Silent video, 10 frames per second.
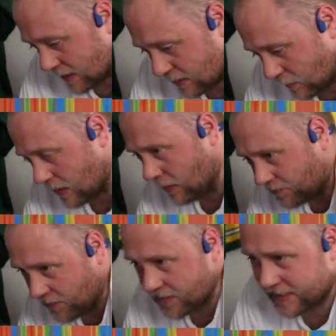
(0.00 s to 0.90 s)
Quite a lot
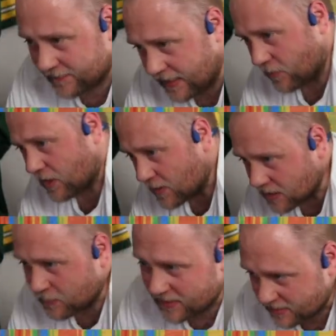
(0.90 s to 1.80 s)
further down that hill than I was
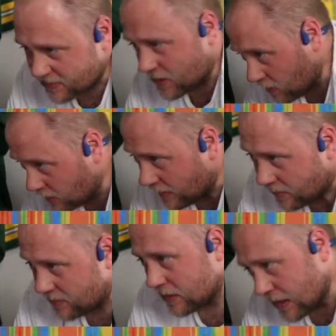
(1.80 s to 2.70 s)
expecting, so
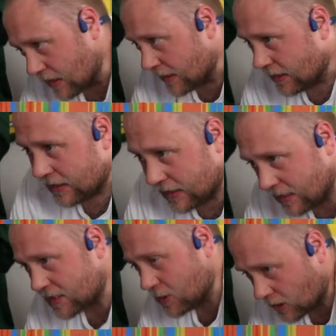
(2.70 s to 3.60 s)

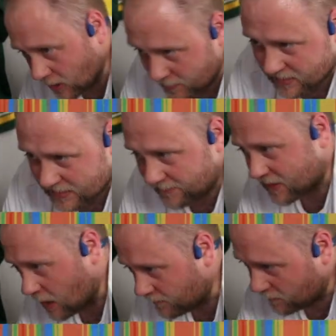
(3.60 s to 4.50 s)
2 kilometres left to
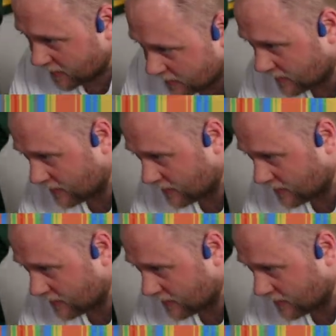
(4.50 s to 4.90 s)
go for me.